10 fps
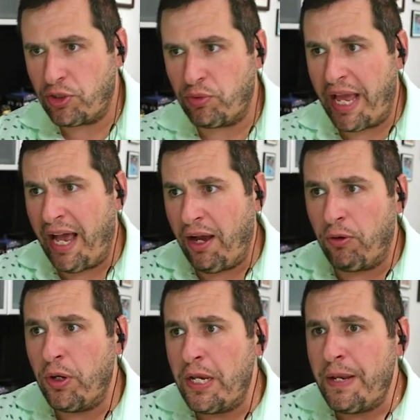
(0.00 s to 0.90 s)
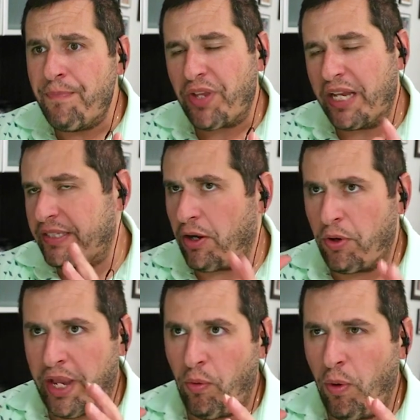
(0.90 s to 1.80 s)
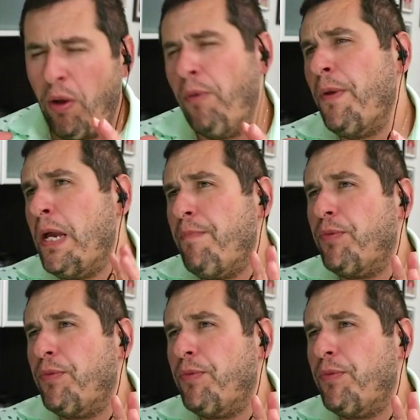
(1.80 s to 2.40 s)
So now it's like, okay, well,